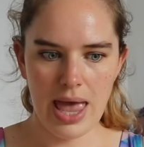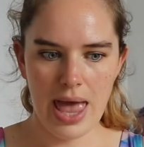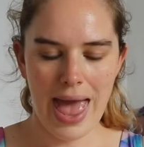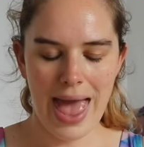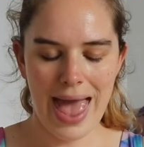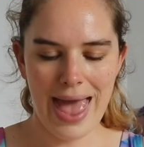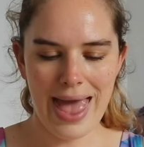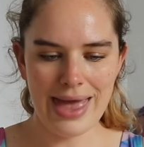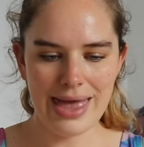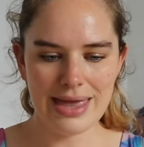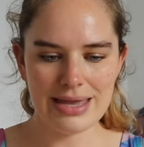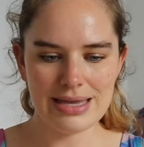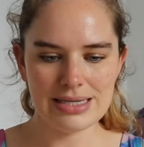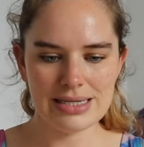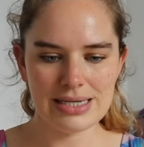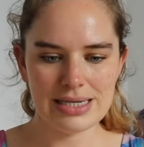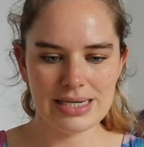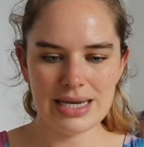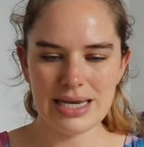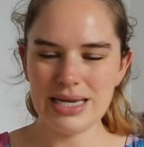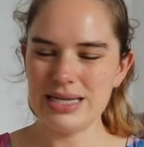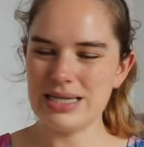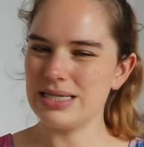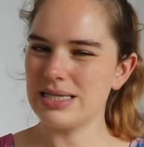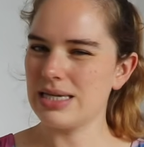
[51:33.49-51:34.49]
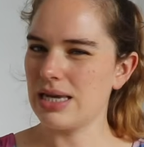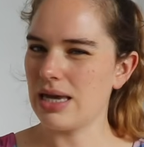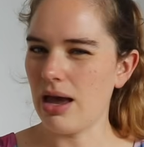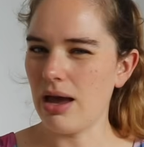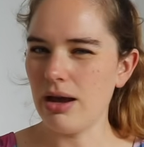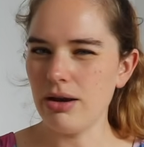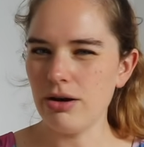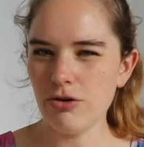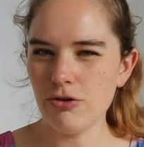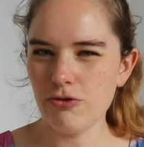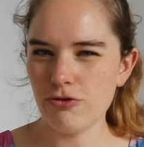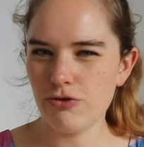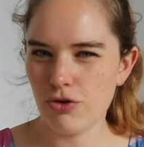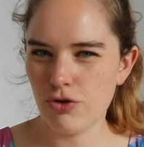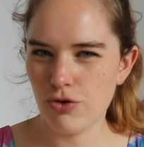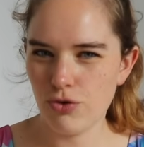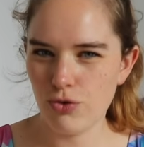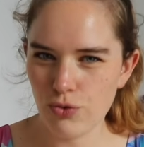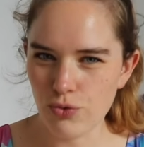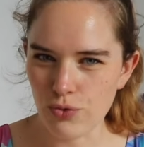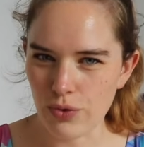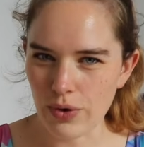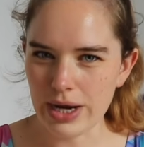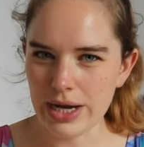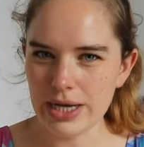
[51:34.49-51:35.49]
And it's kind of
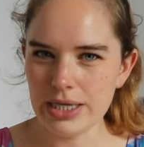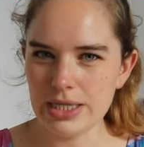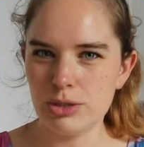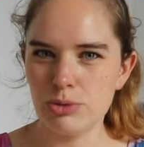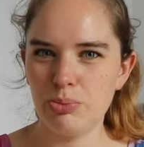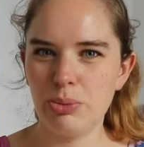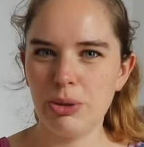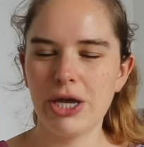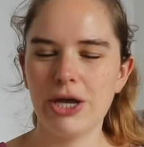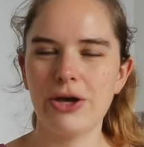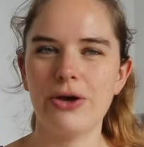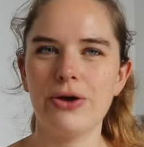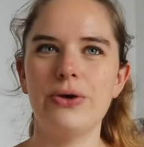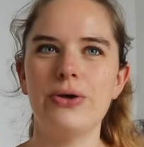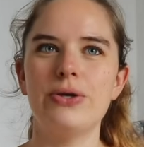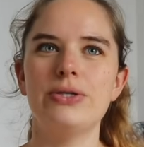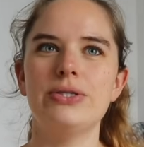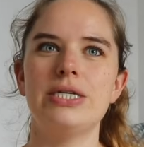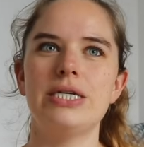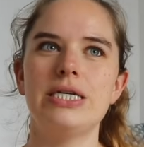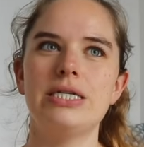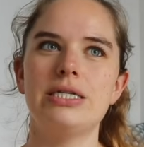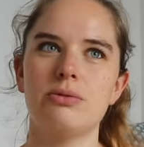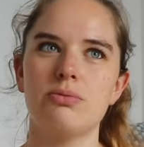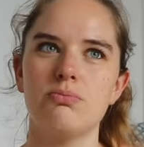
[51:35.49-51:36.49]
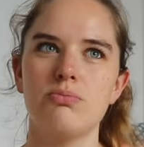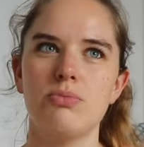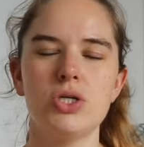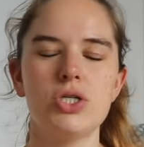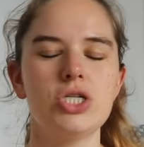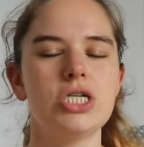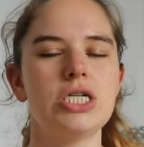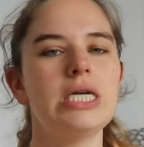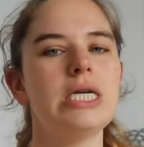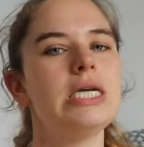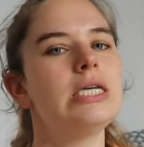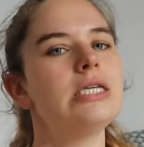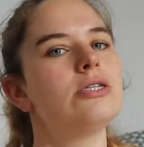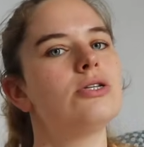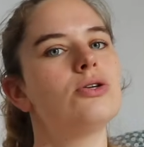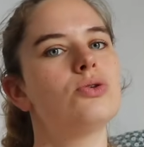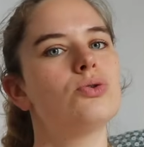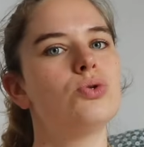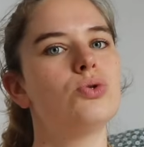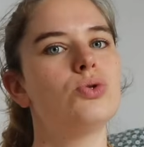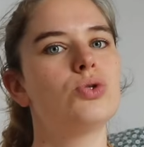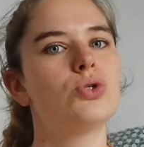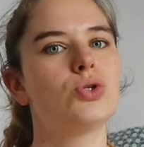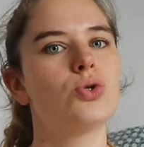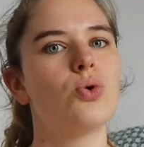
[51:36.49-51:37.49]
great because it's much easier
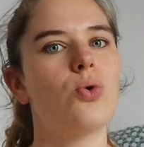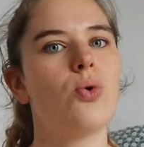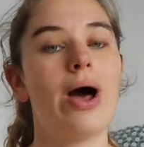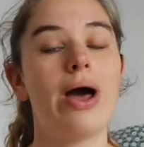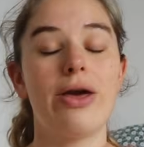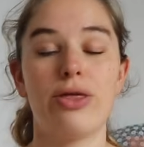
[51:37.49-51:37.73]
to sew.